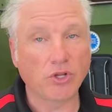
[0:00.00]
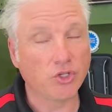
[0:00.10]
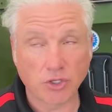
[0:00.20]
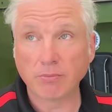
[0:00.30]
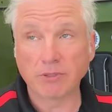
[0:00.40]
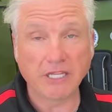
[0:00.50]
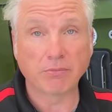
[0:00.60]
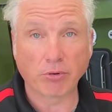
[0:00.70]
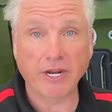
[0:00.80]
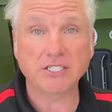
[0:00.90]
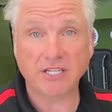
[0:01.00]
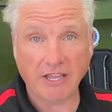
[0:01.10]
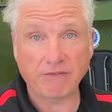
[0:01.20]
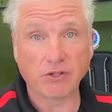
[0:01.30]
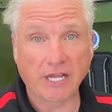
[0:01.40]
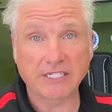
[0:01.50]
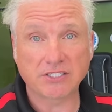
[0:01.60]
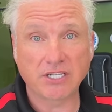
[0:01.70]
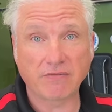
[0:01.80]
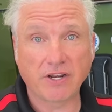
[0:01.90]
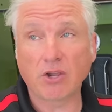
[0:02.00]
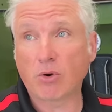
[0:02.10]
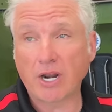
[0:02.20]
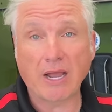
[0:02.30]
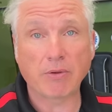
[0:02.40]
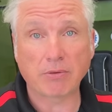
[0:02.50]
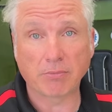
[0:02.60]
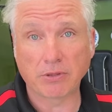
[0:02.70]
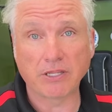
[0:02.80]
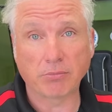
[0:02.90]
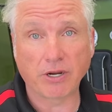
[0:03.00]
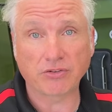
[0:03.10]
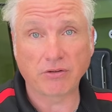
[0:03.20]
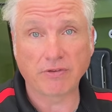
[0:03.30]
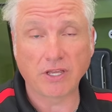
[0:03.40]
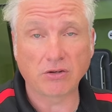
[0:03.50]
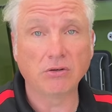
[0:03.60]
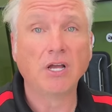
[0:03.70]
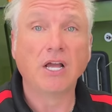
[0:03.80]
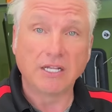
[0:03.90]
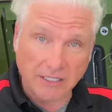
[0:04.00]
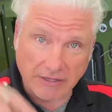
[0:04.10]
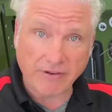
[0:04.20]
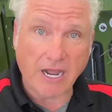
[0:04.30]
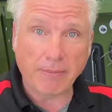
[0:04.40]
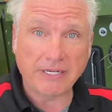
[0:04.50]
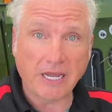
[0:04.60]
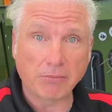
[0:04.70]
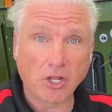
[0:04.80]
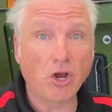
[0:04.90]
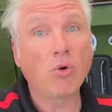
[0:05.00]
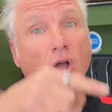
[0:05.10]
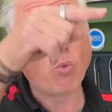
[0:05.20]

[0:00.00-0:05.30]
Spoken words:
You can bleed the brakes. If you'd like to see a video on how we can bleed the brakes on a vehicle, leave a comment down below.